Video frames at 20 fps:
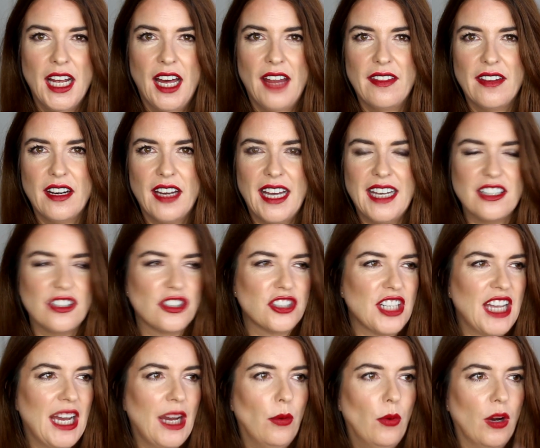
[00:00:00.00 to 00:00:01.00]
And then I had a
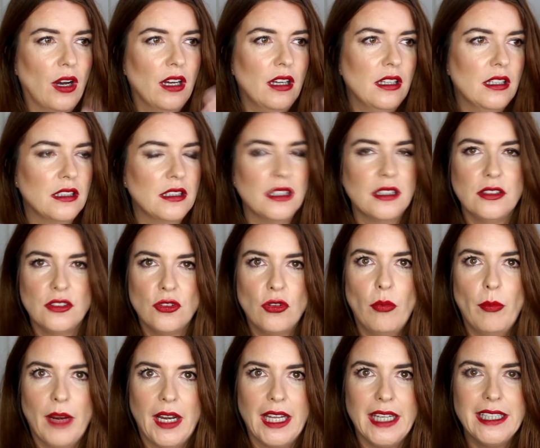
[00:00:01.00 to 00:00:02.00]
shower,
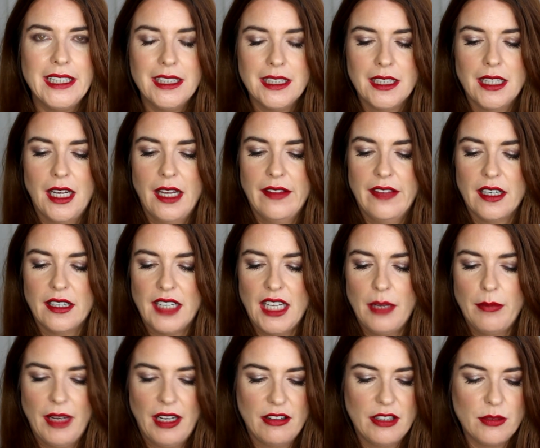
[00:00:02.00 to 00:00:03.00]
normally, and then I
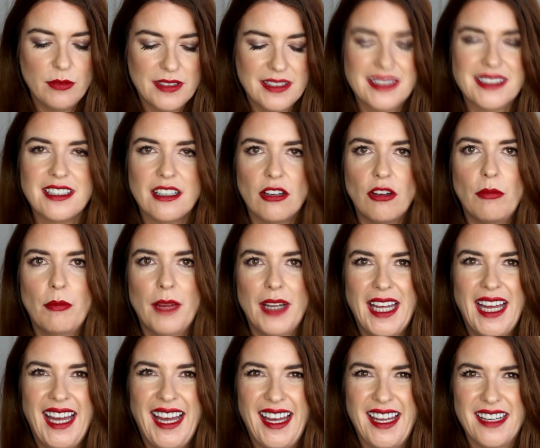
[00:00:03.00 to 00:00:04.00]
came out and it was still on my
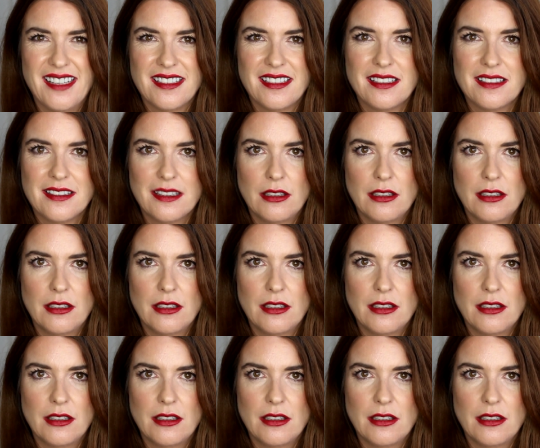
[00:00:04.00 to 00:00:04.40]
hand.